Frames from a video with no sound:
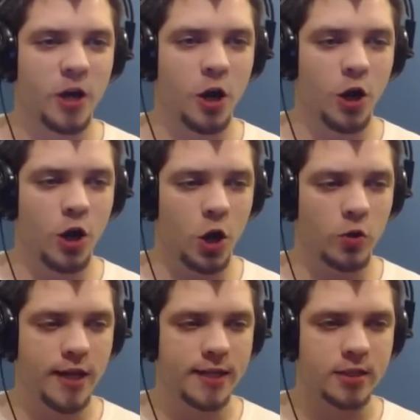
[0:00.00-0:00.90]
Oh,
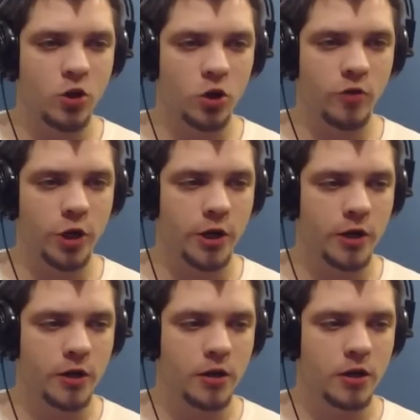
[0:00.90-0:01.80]
yes, a convoy.
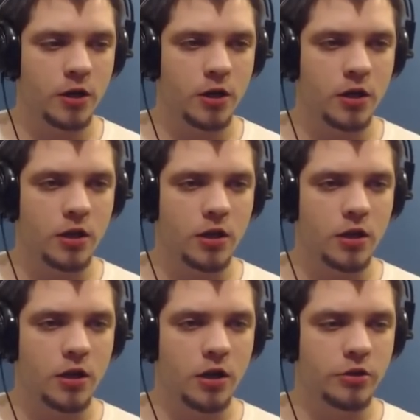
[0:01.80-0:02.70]

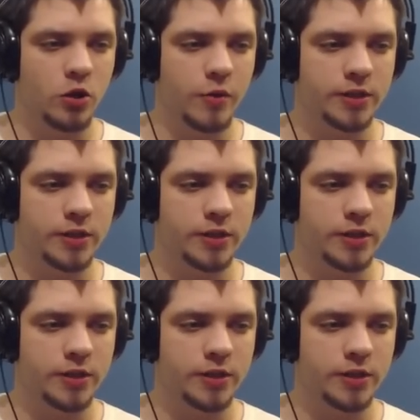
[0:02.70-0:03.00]
Oh, no, wait.